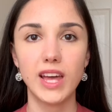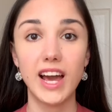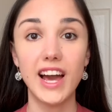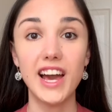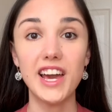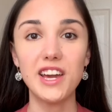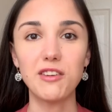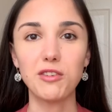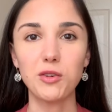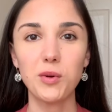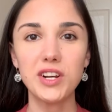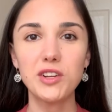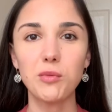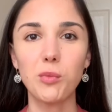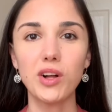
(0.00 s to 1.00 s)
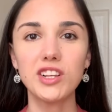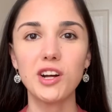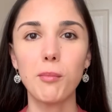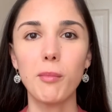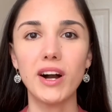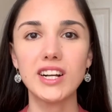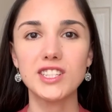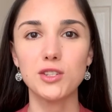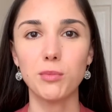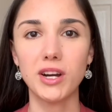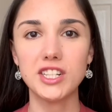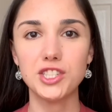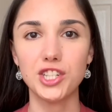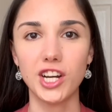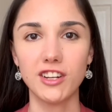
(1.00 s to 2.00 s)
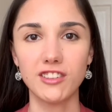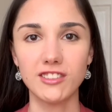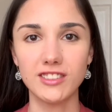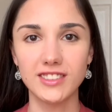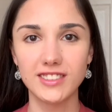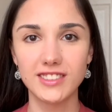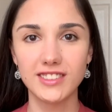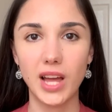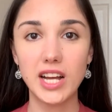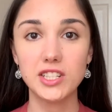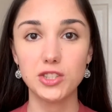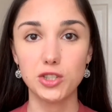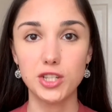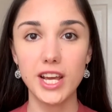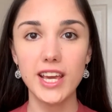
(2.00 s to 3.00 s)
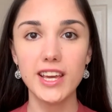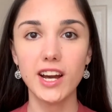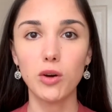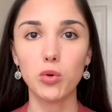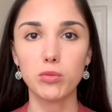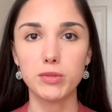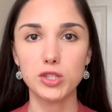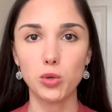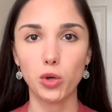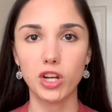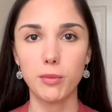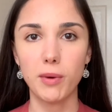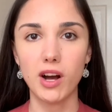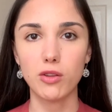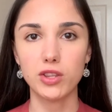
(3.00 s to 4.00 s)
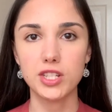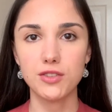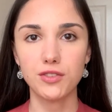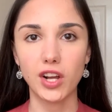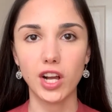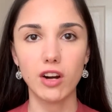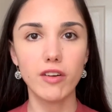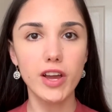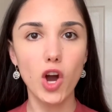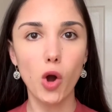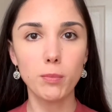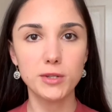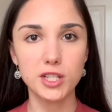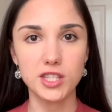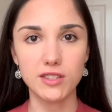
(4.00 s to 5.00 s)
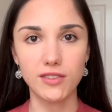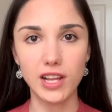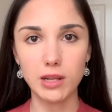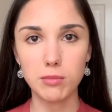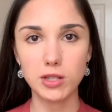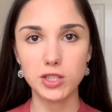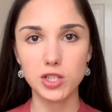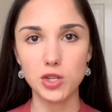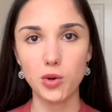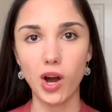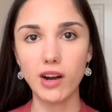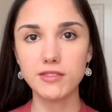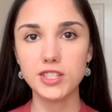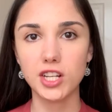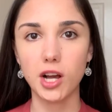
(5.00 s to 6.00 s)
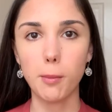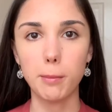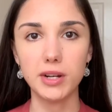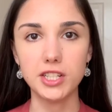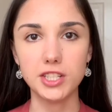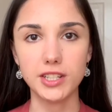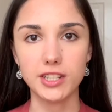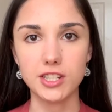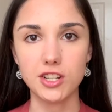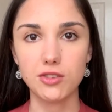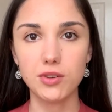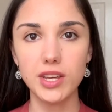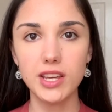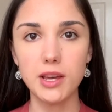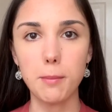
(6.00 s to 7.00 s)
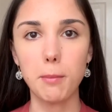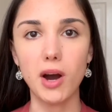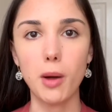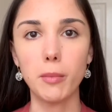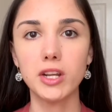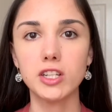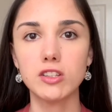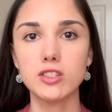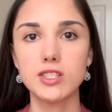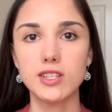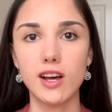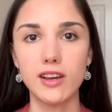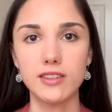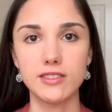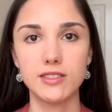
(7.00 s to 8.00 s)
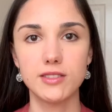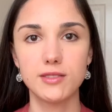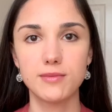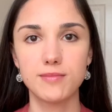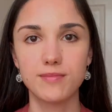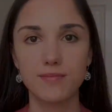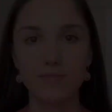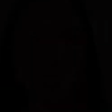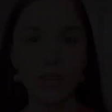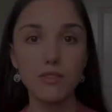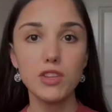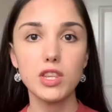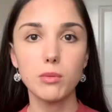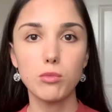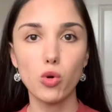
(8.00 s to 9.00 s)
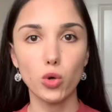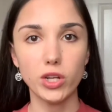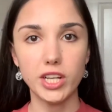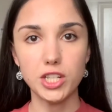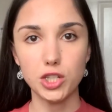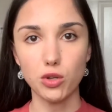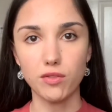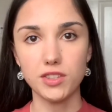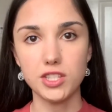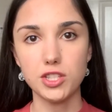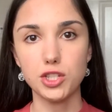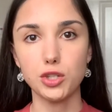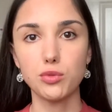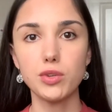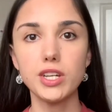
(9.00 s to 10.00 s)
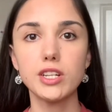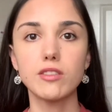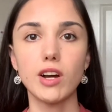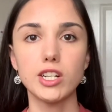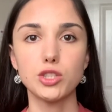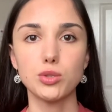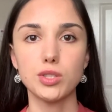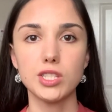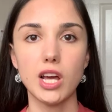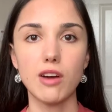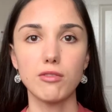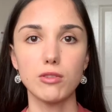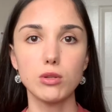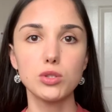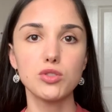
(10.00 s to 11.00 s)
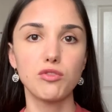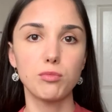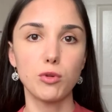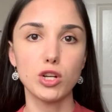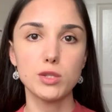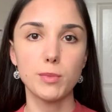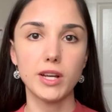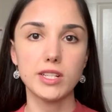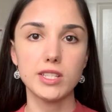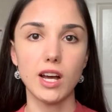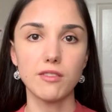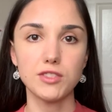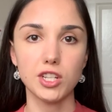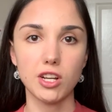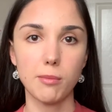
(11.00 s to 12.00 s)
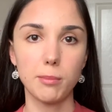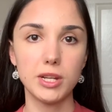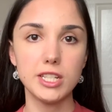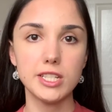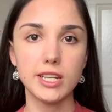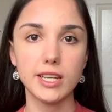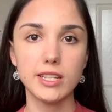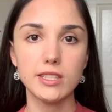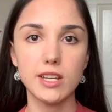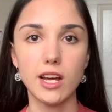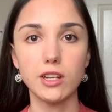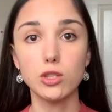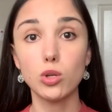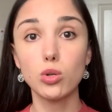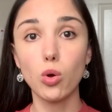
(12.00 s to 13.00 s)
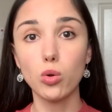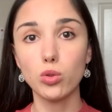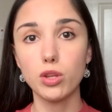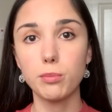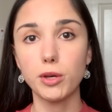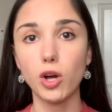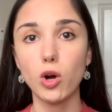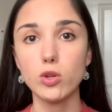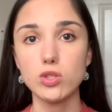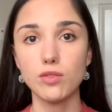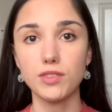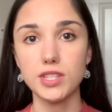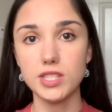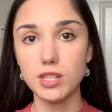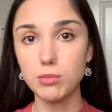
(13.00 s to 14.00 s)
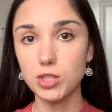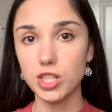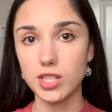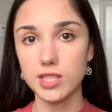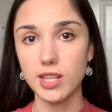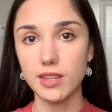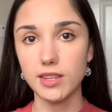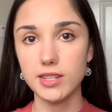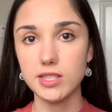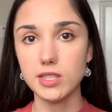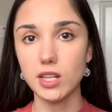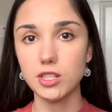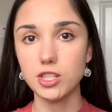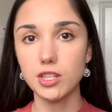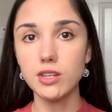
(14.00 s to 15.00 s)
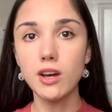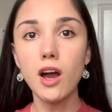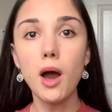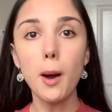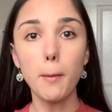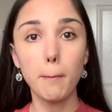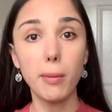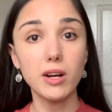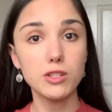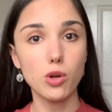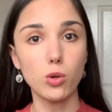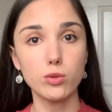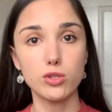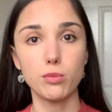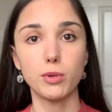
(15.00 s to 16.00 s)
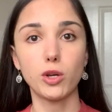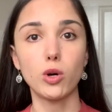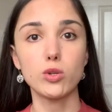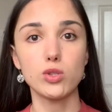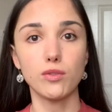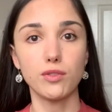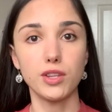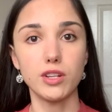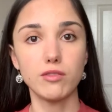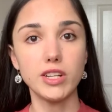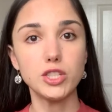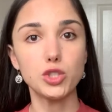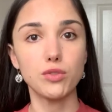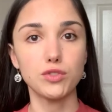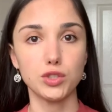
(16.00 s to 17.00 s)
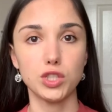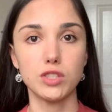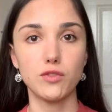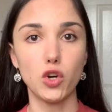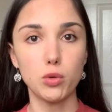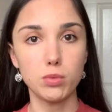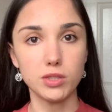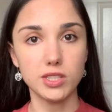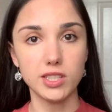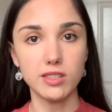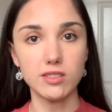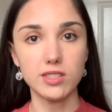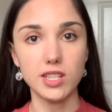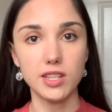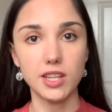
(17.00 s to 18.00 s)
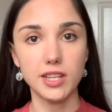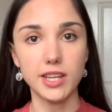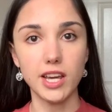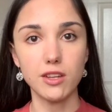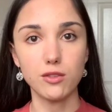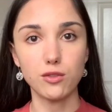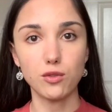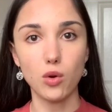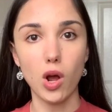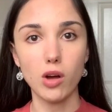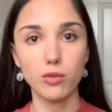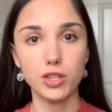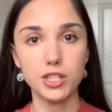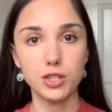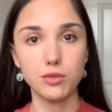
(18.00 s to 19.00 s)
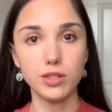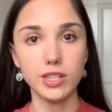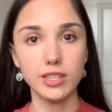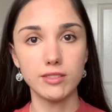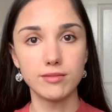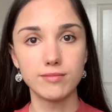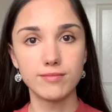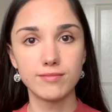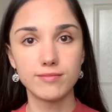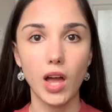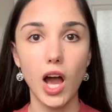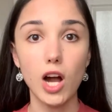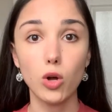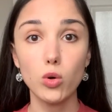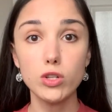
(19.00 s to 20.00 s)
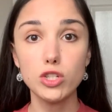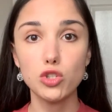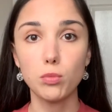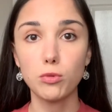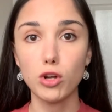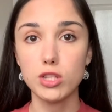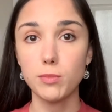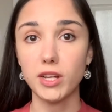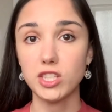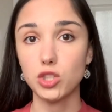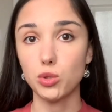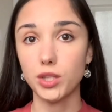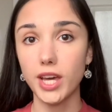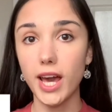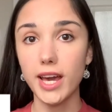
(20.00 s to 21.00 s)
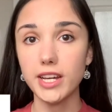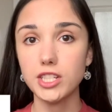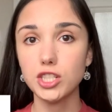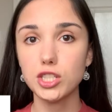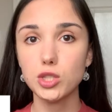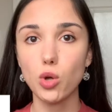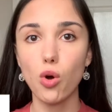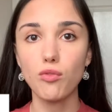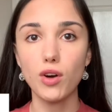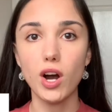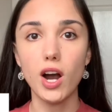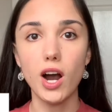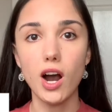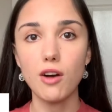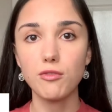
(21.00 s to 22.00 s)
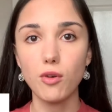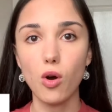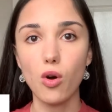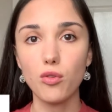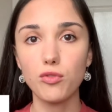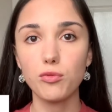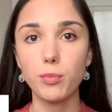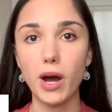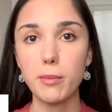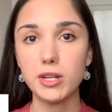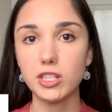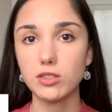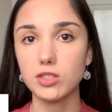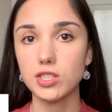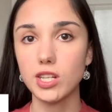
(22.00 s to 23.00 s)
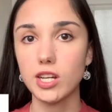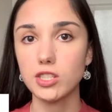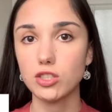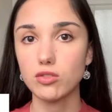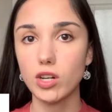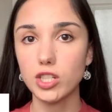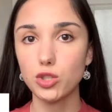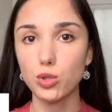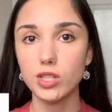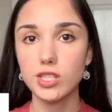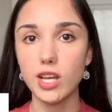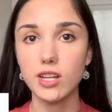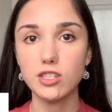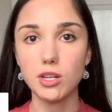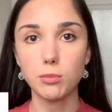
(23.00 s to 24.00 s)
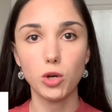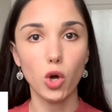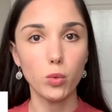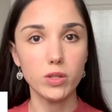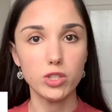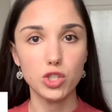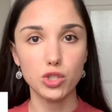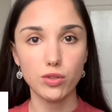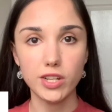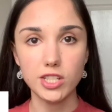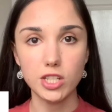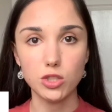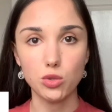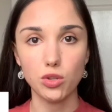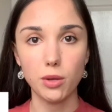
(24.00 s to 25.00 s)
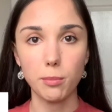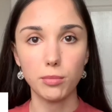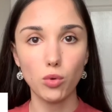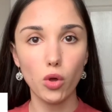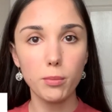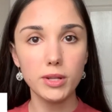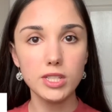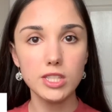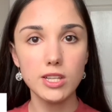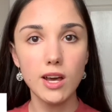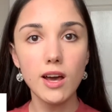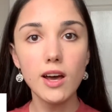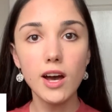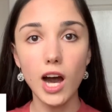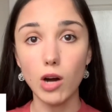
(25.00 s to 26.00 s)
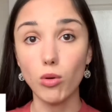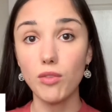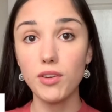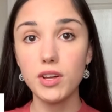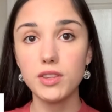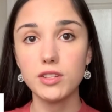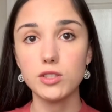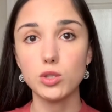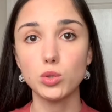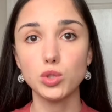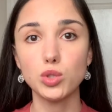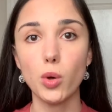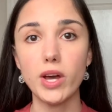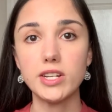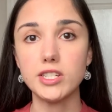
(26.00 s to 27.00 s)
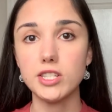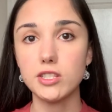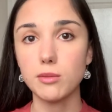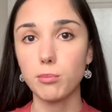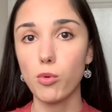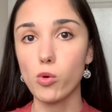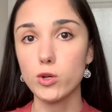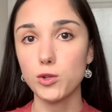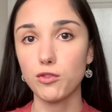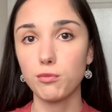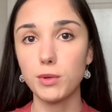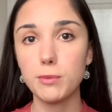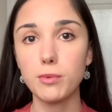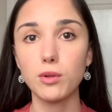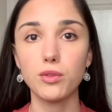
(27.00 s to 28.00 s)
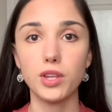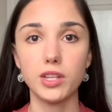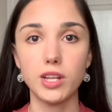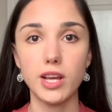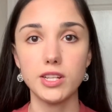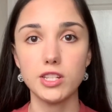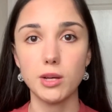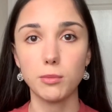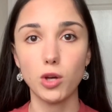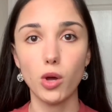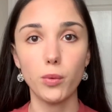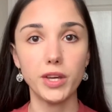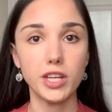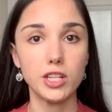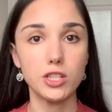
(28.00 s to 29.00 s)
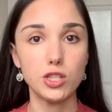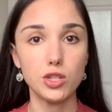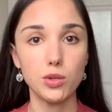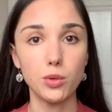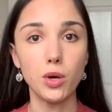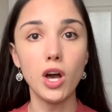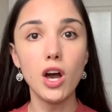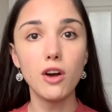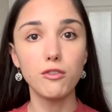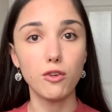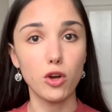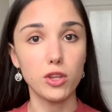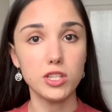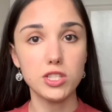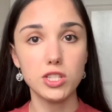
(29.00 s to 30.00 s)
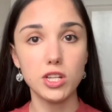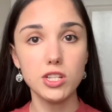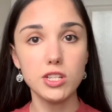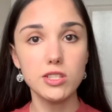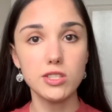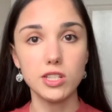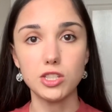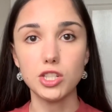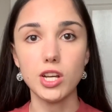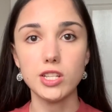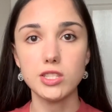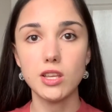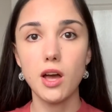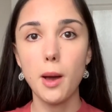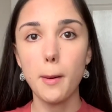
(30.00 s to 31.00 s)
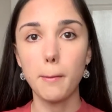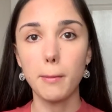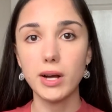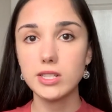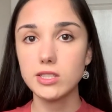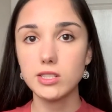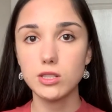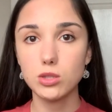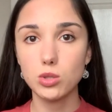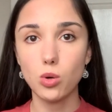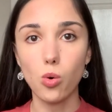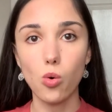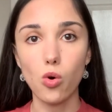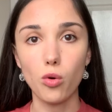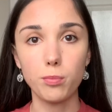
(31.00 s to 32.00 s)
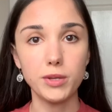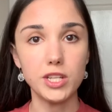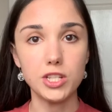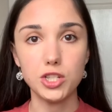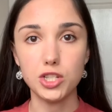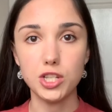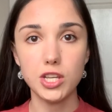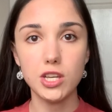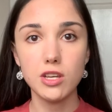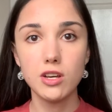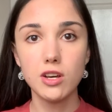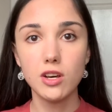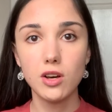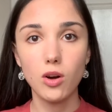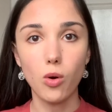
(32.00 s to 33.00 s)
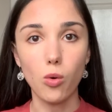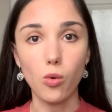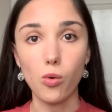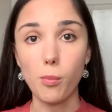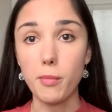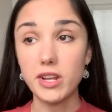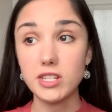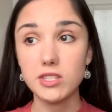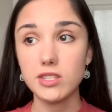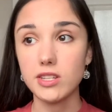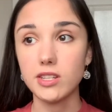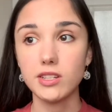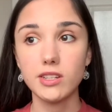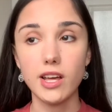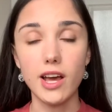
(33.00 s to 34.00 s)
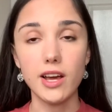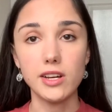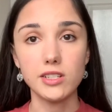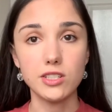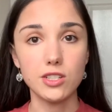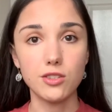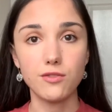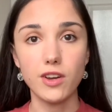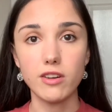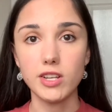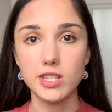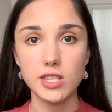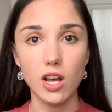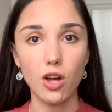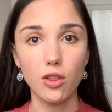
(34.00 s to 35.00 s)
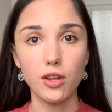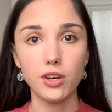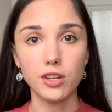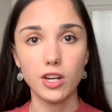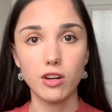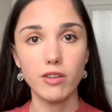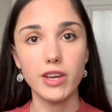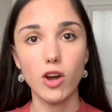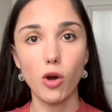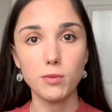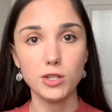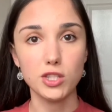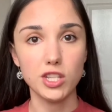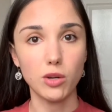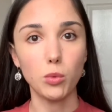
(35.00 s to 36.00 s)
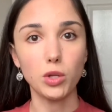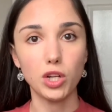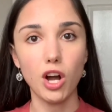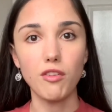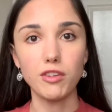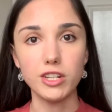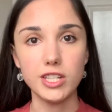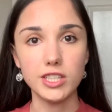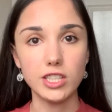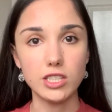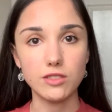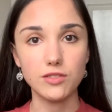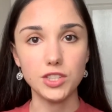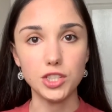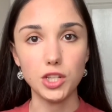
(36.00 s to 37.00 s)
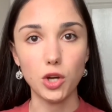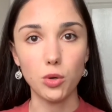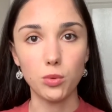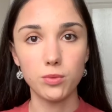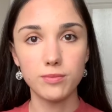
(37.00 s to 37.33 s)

Hey everyone and welcome back to my channel. Today I will be talking about the different career options available to you after completing a degree in biomedical science. Given the broad nature of this degree, graduates have a lot of prospects after completing it, and not only because of the subjects that they study, but also because of the range of transferable skills that they gain throughout the degree. According to Prospects UK, just over half of biomedical science graduates end up going straight into the employment. However, there's also a decent portion of people that end up going into further studies such as master's or PhD or medicine and various other career options I will cover in this video.